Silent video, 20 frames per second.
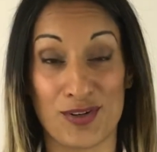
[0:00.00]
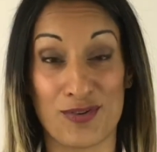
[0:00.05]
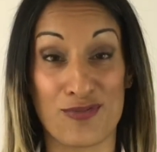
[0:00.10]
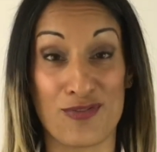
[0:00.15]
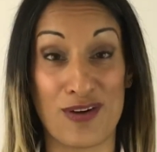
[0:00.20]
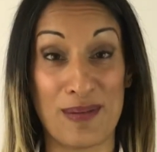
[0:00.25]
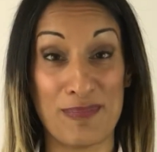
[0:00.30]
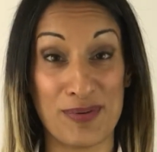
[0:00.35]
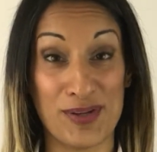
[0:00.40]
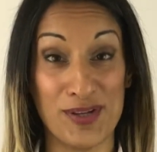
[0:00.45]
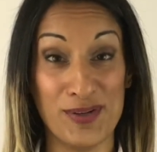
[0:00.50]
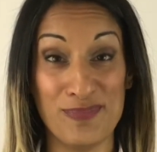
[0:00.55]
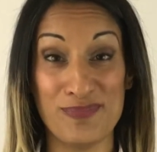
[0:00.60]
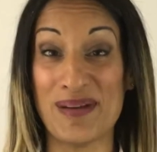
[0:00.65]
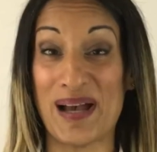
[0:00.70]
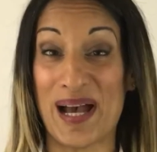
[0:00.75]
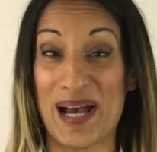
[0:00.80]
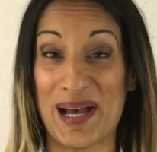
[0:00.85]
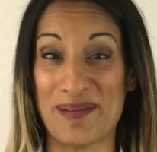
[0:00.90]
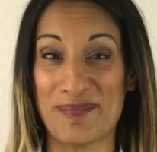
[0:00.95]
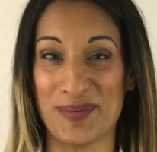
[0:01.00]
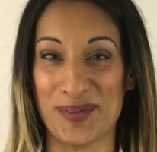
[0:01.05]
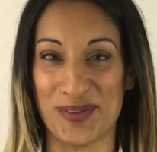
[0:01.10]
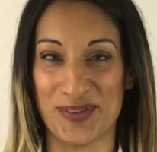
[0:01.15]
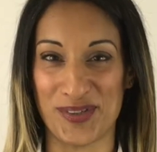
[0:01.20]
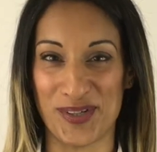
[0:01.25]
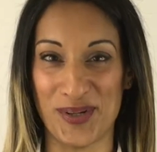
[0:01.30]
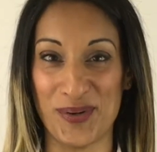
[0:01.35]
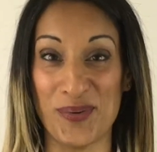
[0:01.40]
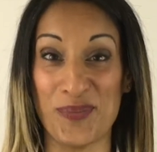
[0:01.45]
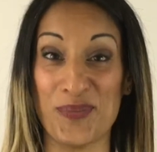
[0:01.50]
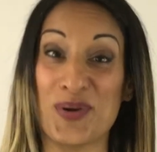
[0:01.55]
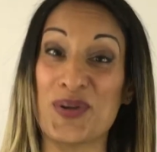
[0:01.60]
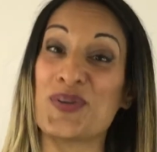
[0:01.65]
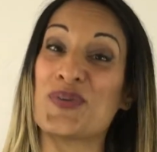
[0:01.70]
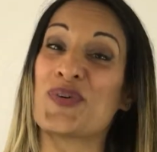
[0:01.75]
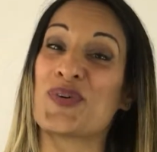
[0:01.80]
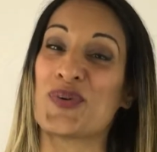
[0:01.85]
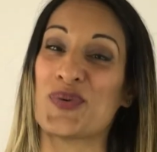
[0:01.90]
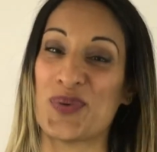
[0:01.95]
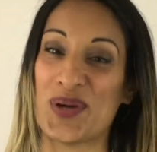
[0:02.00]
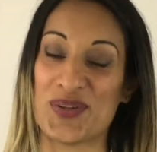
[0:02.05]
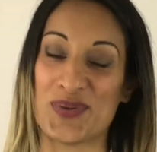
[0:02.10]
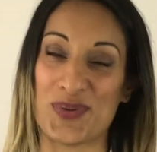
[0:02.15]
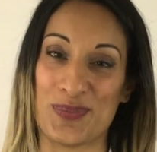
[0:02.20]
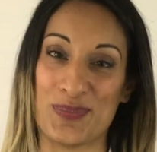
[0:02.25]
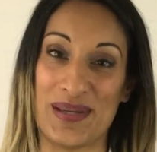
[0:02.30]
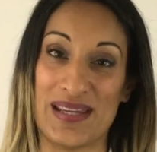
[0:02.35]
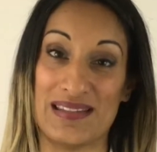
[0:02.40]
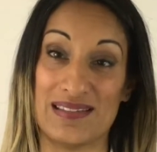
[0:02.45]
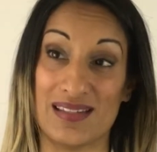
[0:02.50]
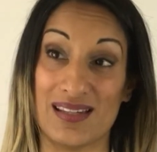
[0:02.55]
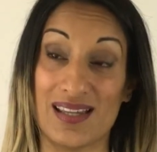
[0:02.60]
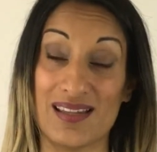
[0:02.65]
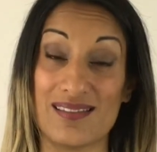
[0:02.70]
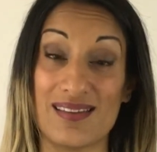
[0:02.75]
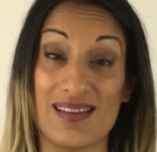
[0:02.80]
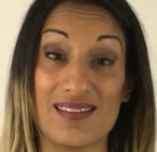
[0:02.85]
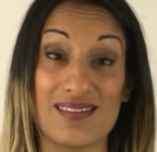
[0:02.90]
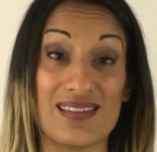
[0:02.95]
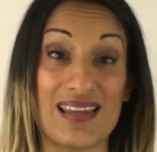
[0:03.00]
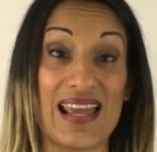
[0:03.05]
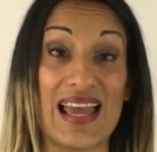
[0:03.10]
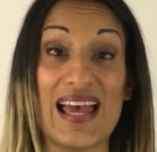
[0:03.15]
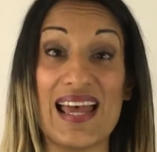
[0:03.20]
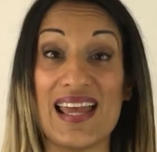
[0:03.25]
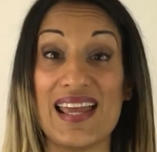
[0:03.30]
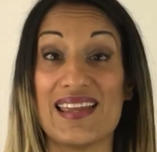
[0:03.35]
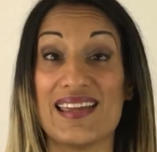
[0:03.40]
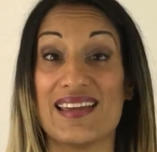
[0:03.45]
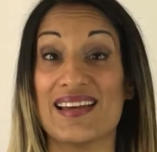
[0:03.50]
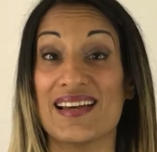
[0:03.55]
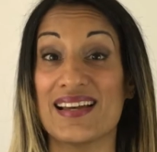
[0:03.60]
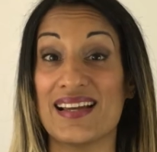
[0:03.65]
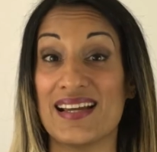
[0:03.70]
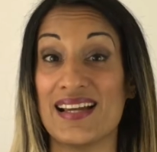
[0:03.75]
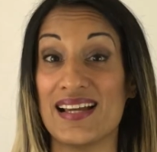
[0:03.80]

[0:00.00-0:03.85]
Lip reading: grab you, ambush you when you're on your way to a meeting is they'll say, hey,